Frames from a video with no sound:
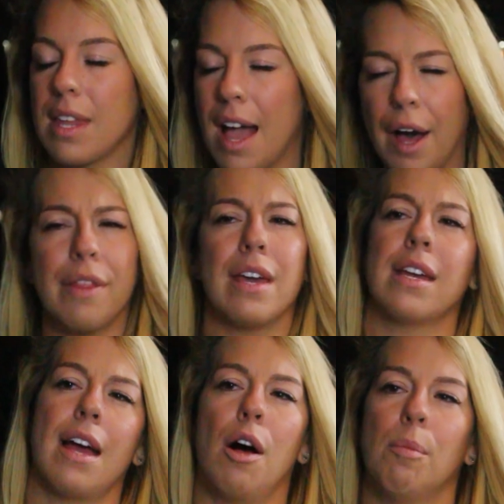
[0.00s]
how they
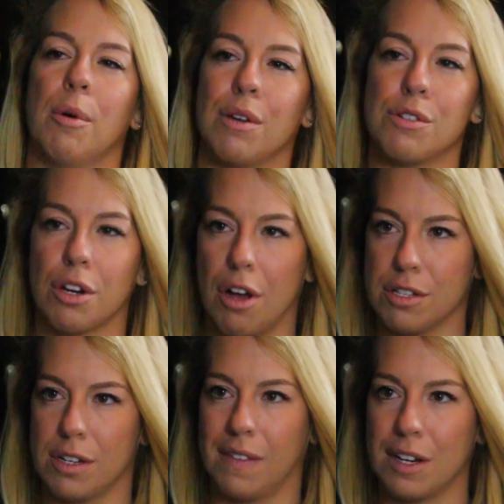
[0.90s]
can help with ocean
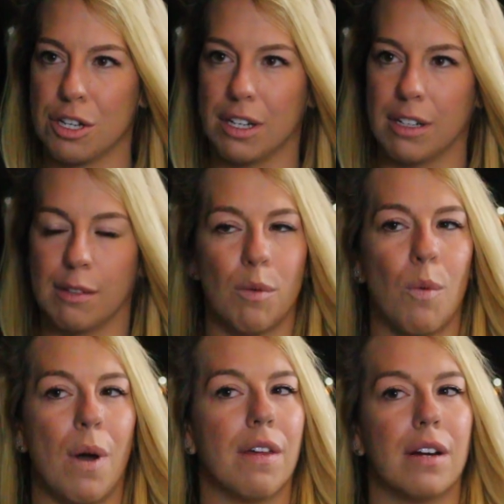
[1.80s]
conservation,
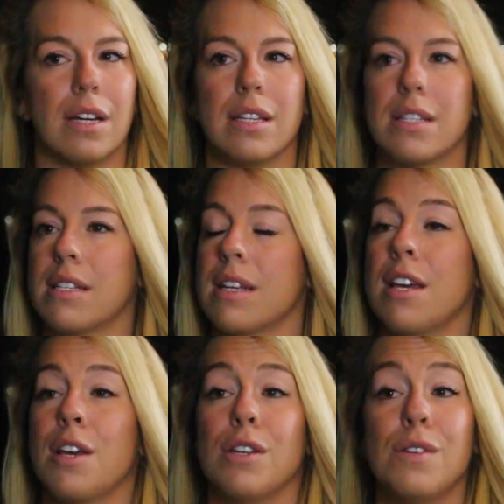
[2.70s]
whether it's
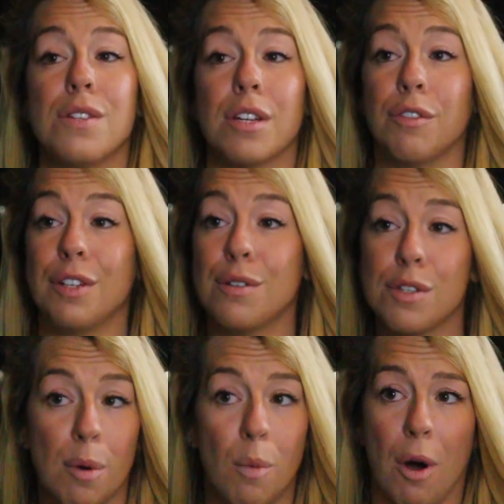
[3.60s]
using a
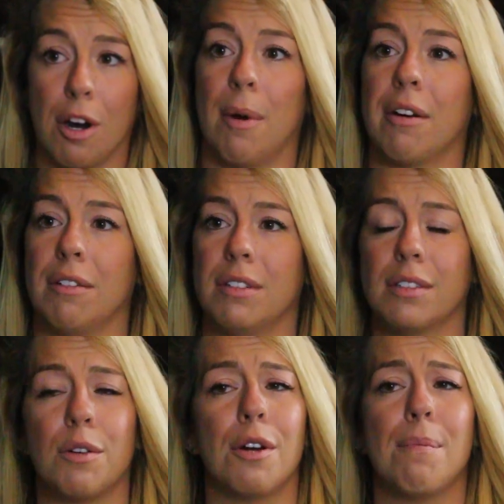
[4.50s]
reusable water bottle
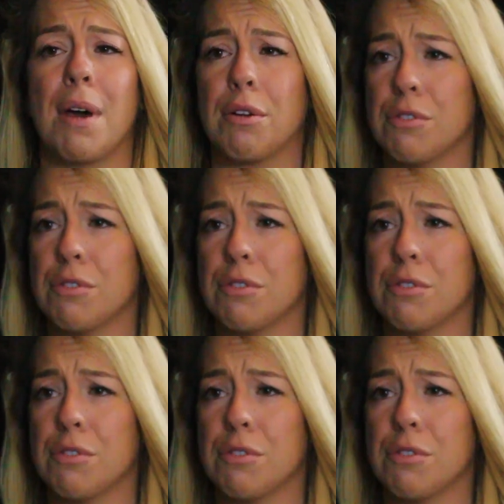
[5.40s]
or a metal